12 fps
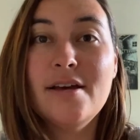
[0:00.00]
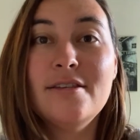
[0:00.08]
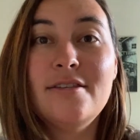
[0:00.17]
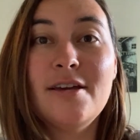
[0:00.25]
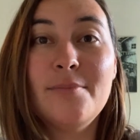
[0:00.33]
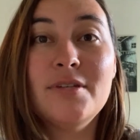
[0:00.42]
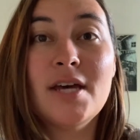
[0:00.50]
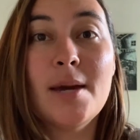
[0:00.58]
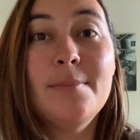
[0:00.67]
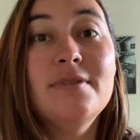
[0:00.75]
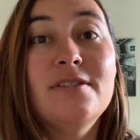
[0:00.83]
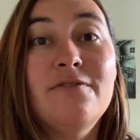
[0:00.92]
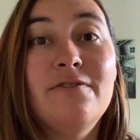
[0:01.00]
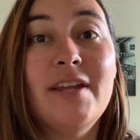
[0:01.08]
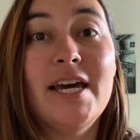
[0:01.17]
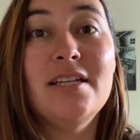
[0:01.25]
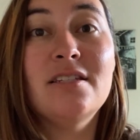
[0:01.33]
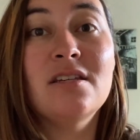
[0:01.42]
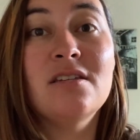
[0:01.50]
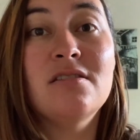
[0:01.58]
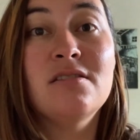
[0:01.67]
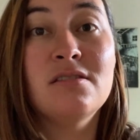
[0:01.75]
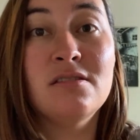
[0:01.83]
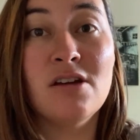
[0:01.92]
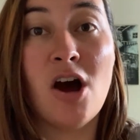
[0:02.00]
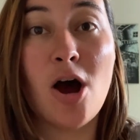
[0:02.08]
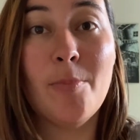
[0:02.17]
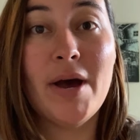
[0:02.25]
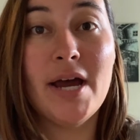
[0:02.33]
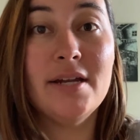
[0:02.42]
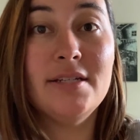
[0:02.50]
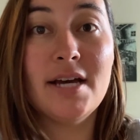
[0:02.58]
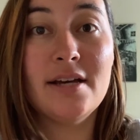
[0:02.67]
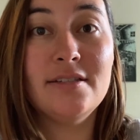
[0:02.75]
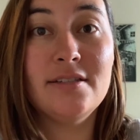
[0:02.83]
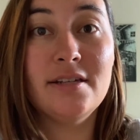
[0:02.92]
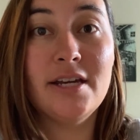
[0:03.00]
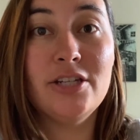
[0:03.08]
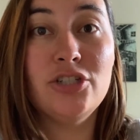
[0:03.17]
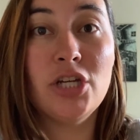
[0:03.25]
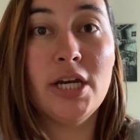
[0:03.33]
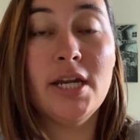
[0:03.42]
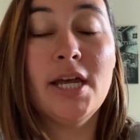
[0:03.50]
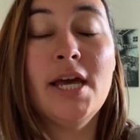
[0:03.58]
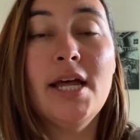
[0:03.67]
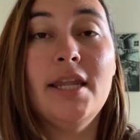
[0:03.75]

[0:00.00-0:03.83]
Sometimes flights stop at a destination,